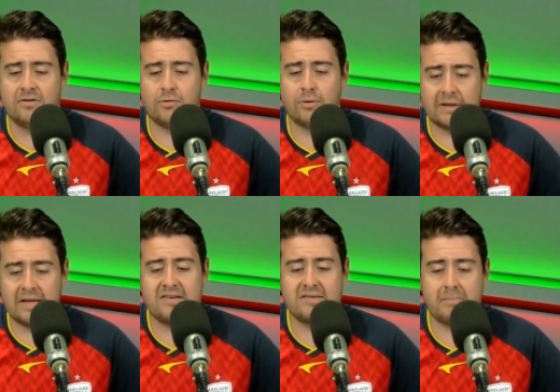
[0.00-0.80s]
to at
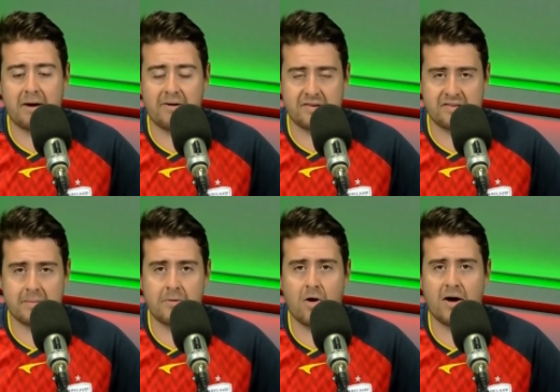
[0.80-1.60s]
least merit
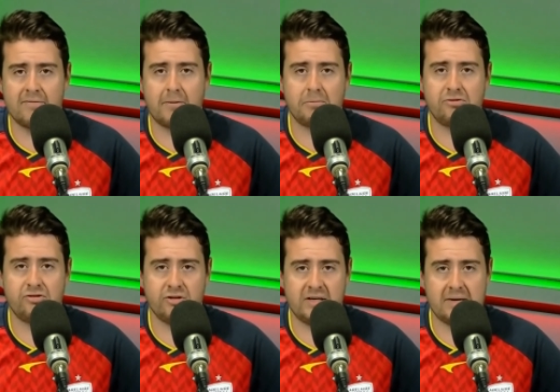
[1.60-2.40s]
some kind of
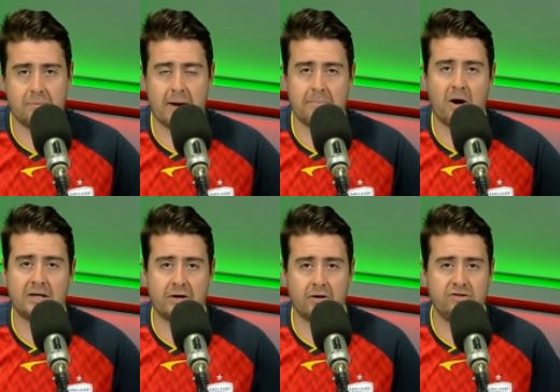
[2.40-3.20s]
opportunity whereby
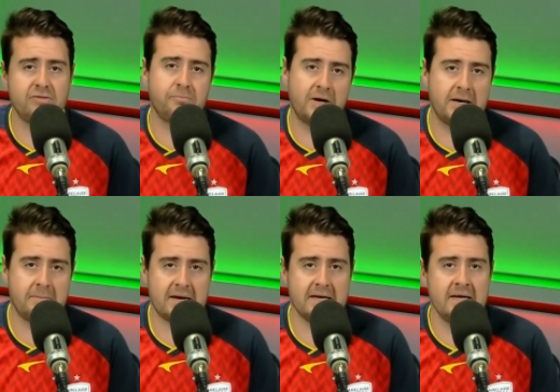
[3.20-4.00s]
you don't just bring
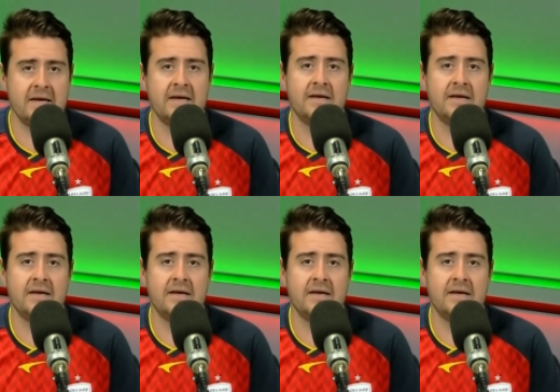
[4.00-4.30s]
him in